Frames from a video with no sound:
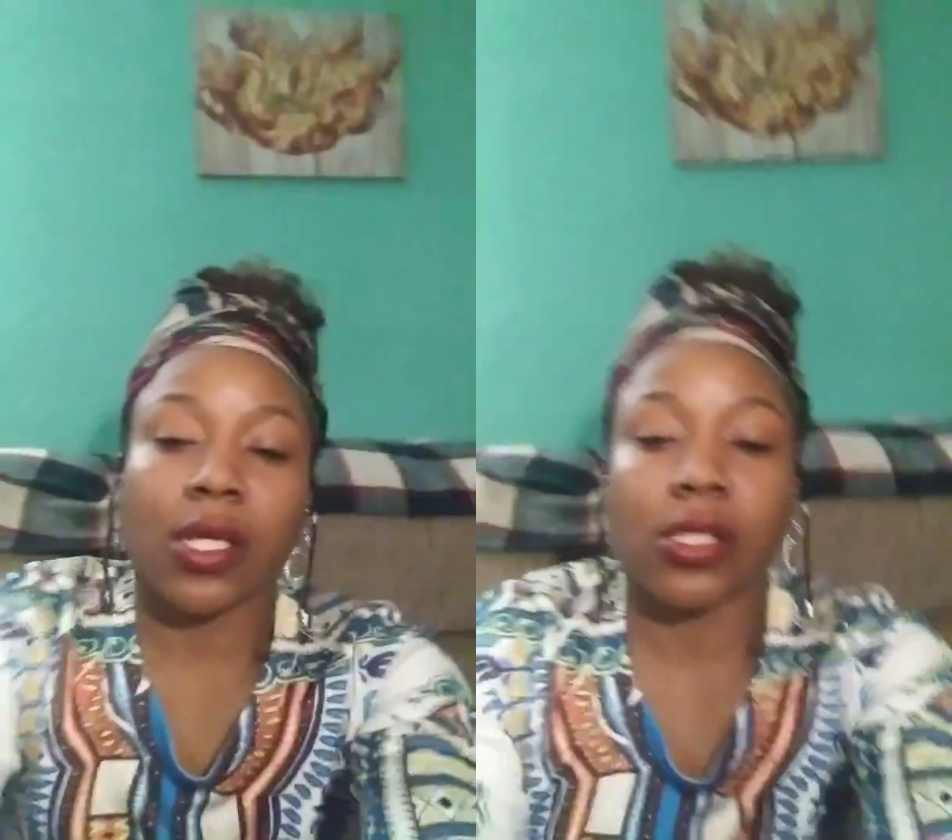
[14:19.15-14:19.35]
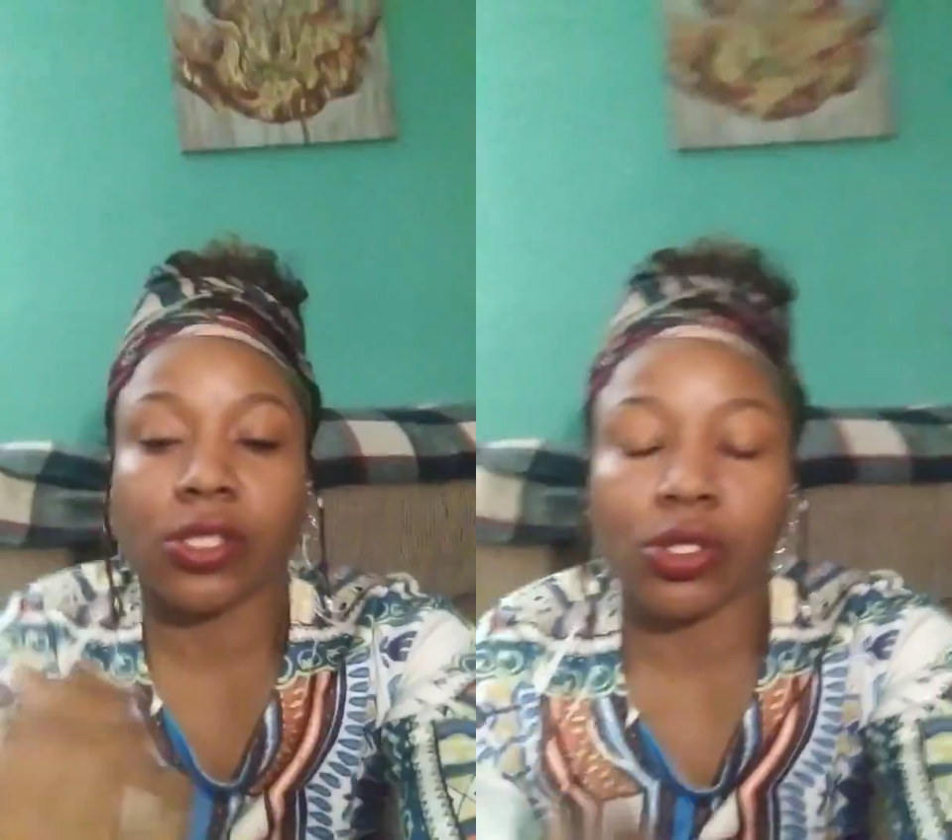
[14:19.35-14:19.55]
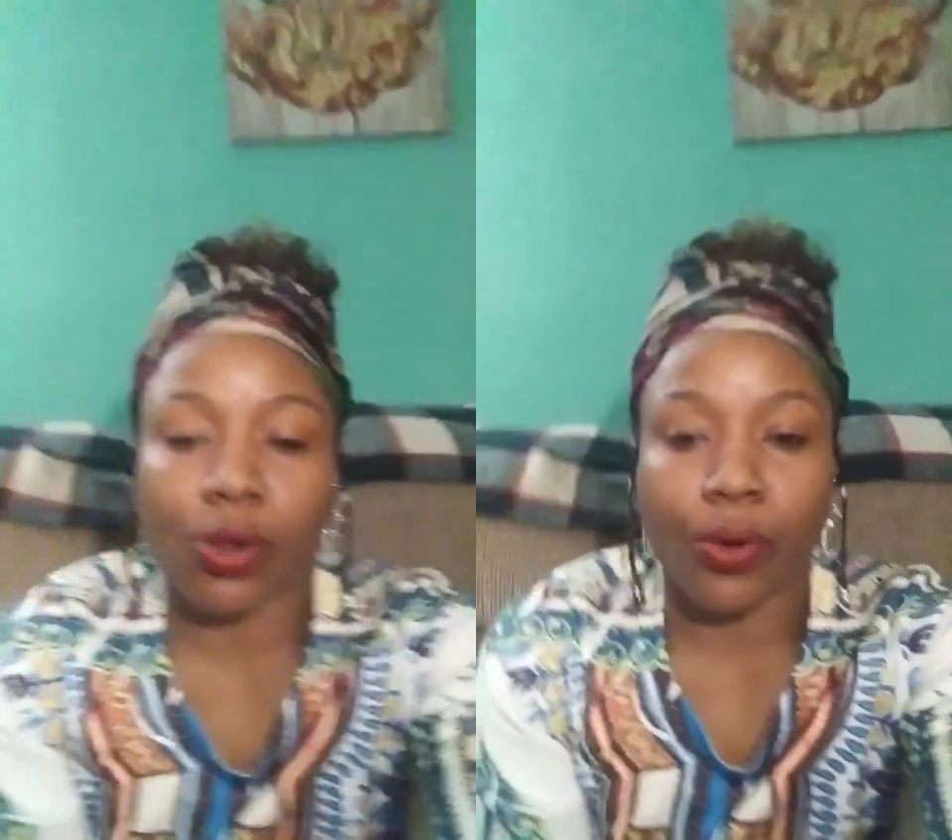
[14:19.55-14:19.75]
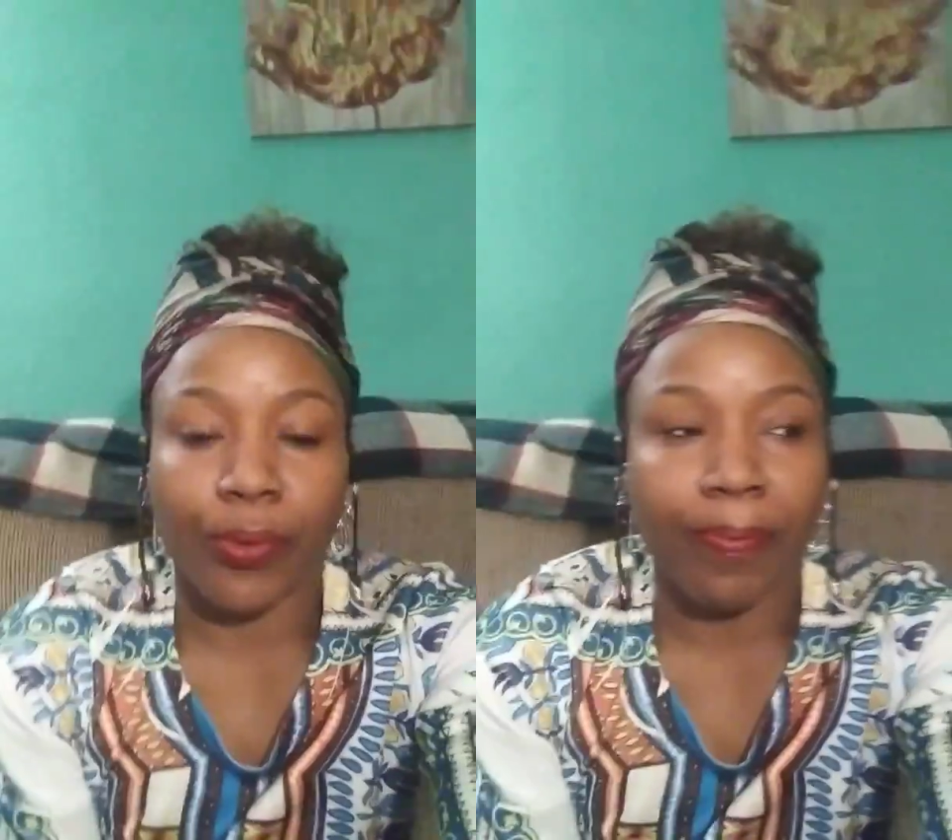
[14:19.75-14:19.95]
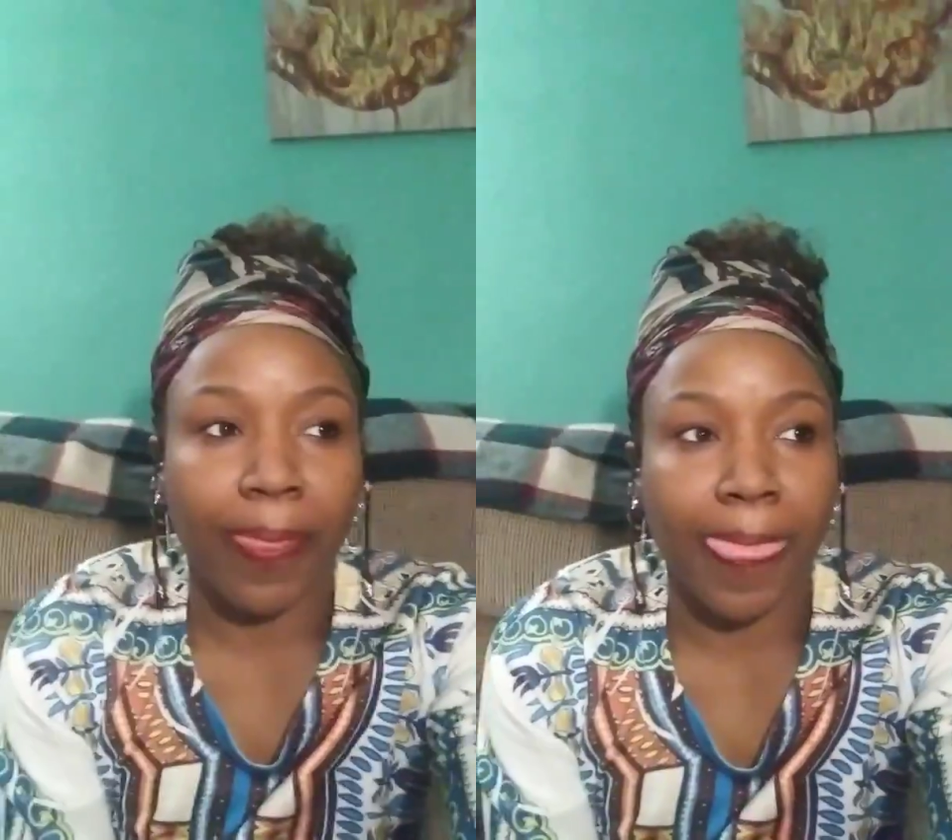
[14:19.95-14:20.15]
so
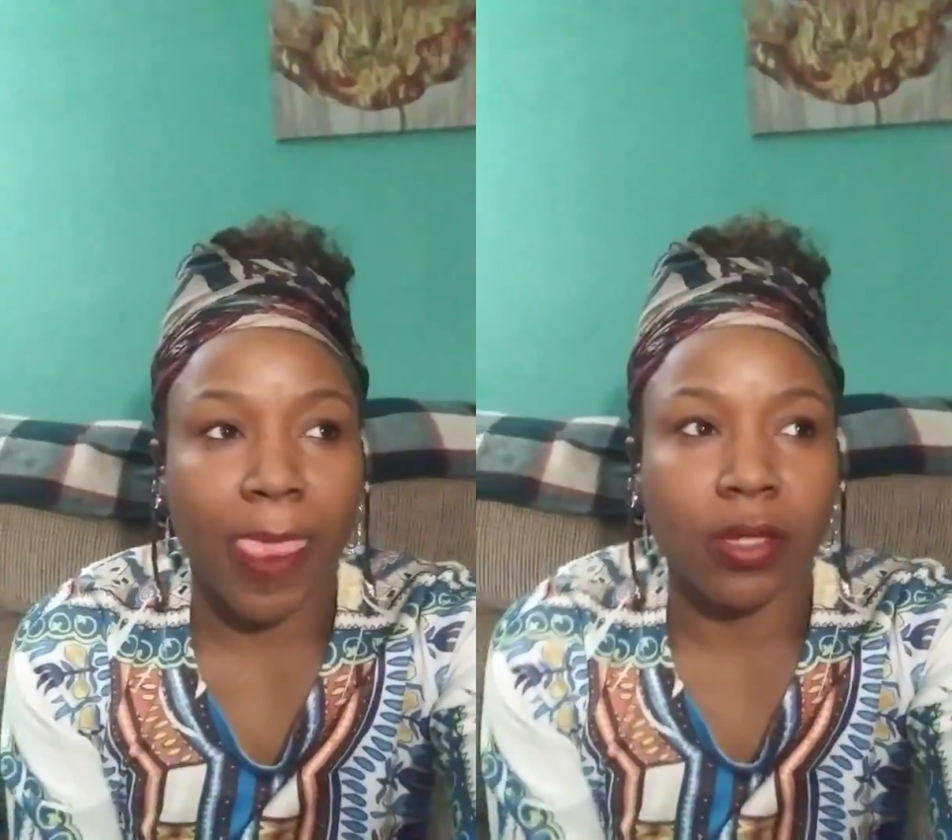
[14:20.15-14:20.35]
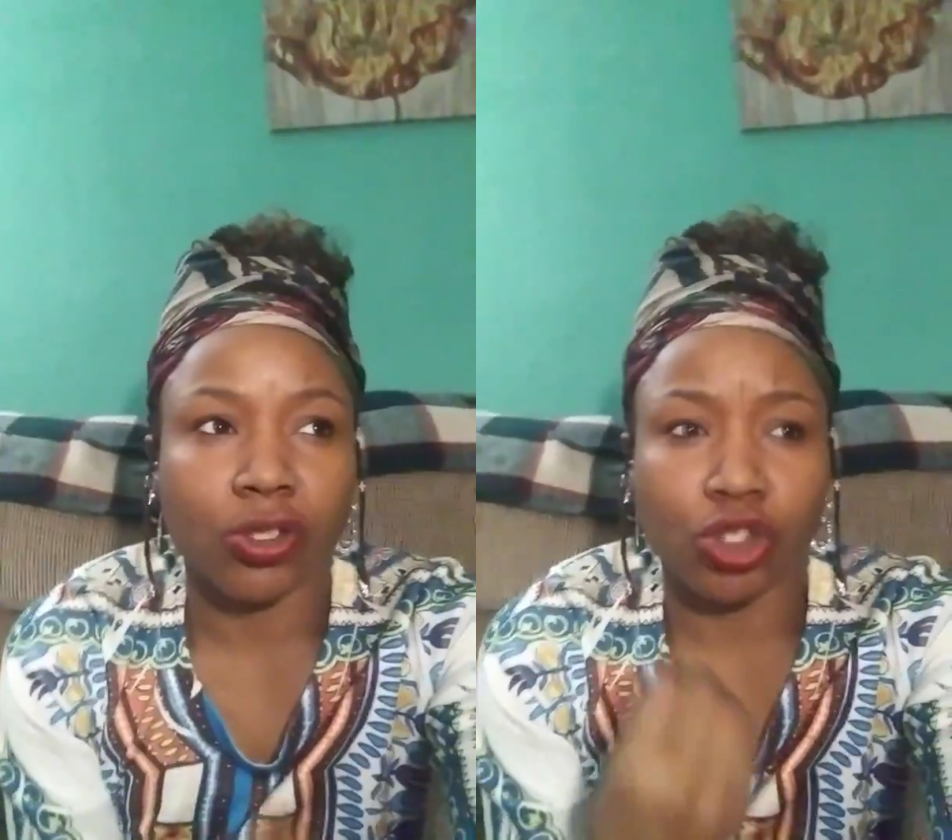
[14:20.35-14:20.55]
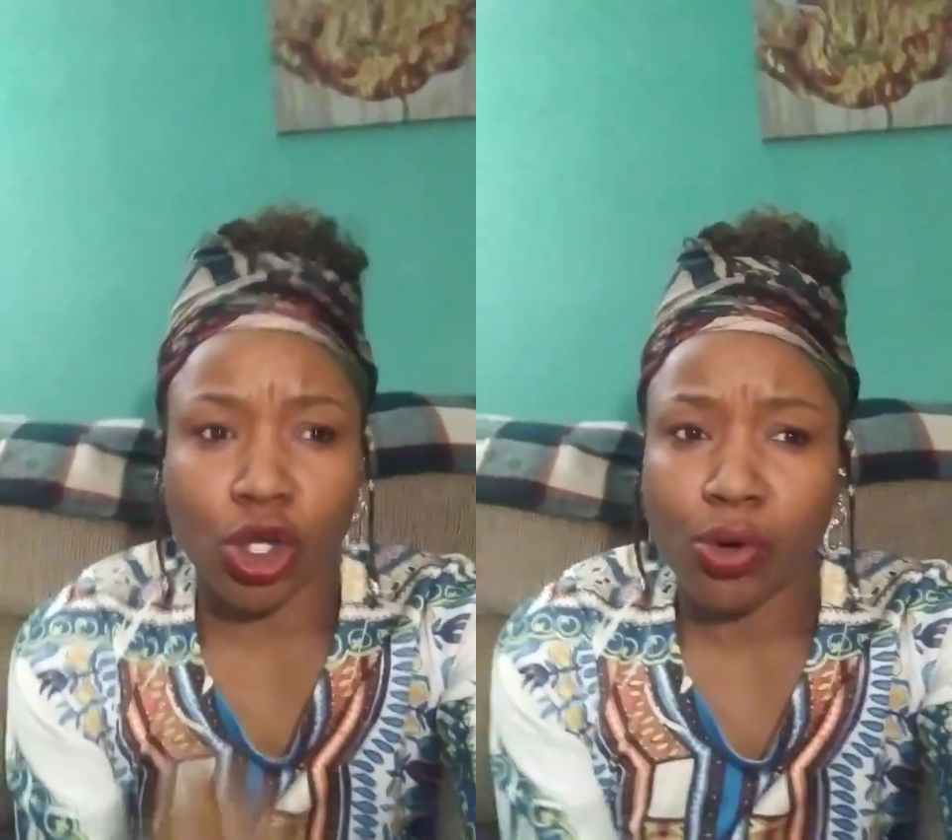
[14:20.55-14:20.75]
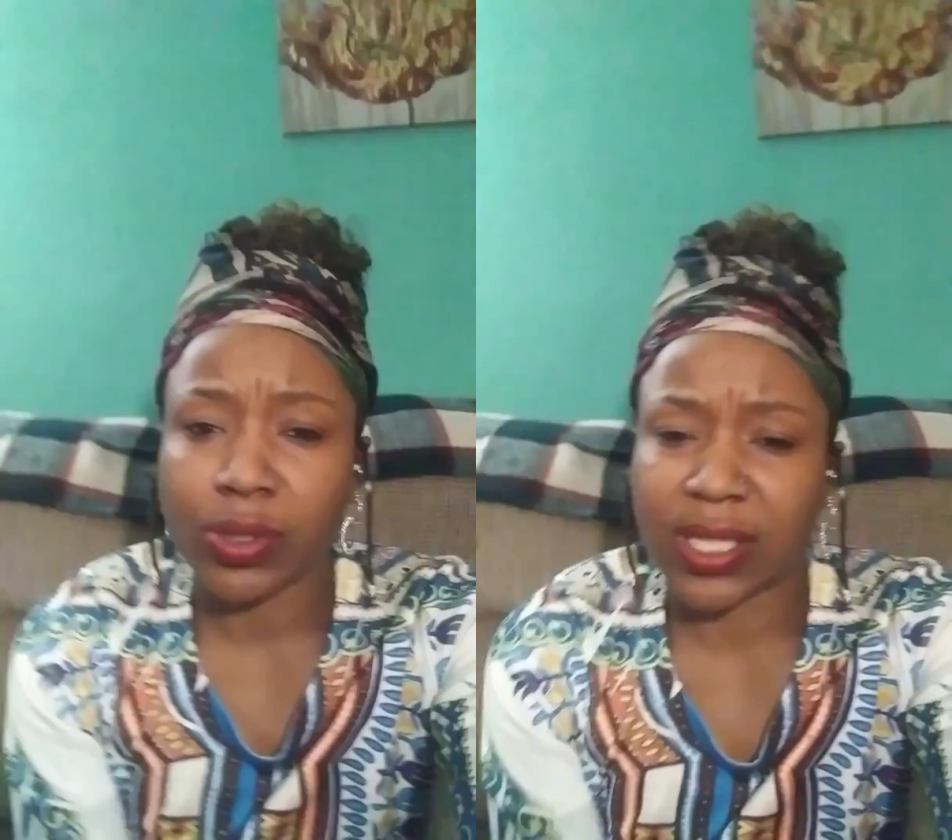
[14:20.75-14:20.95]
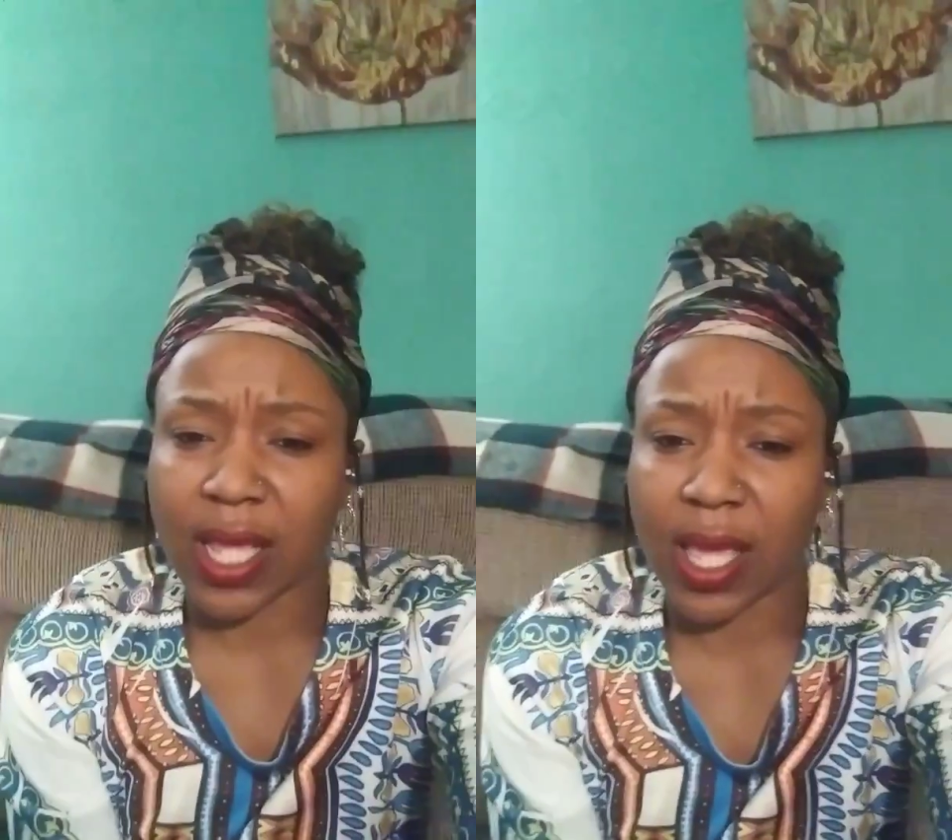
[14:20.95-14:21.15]
joe
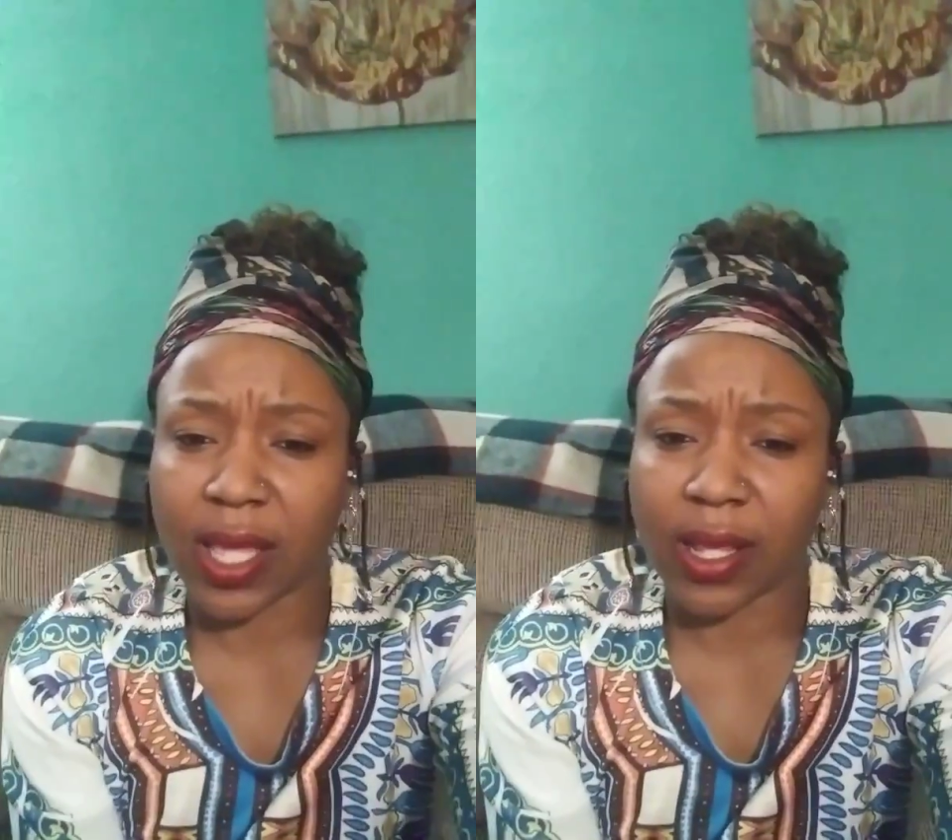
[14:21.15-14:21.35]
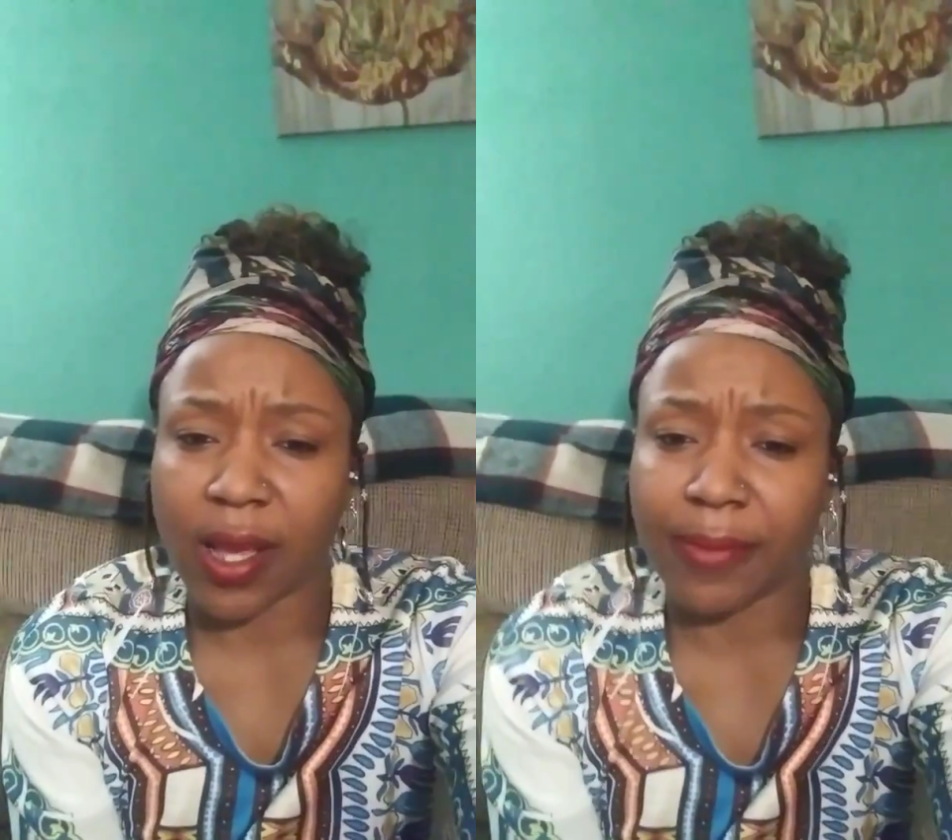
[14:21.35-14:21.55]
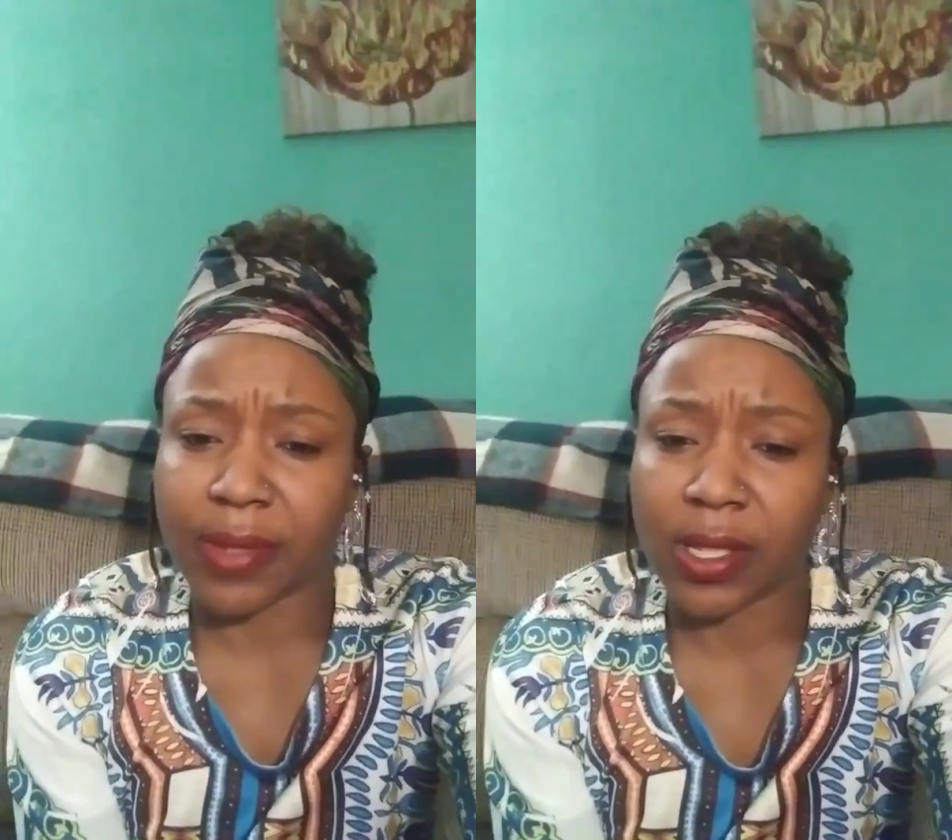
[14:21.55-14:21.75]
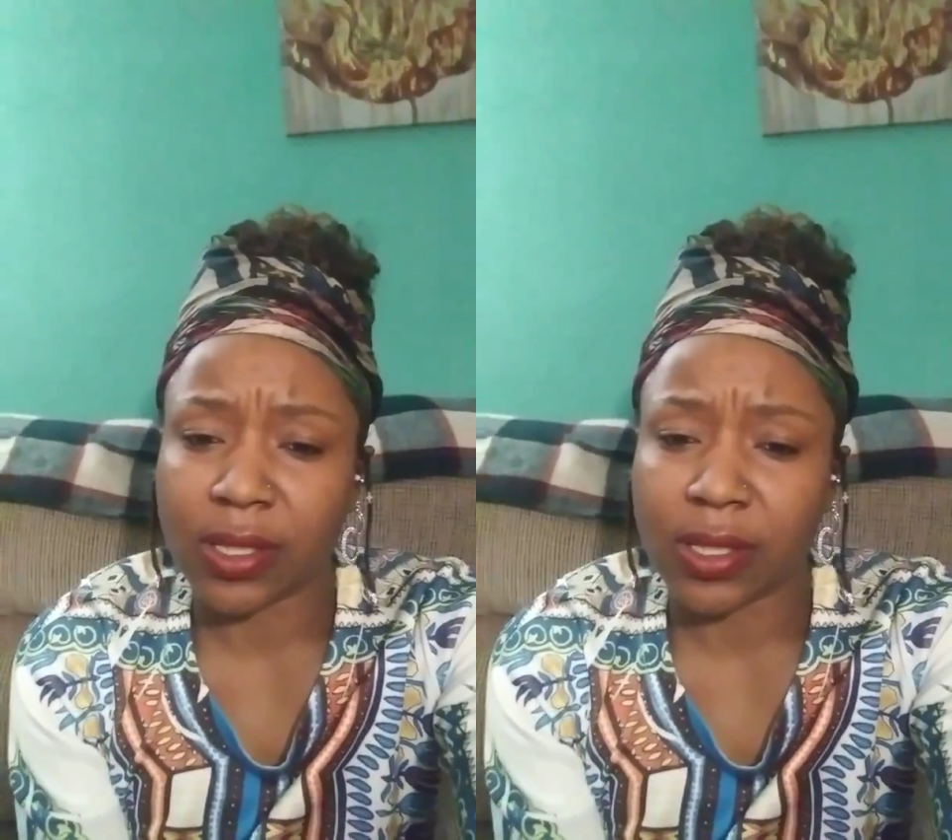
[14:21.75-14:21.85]
said um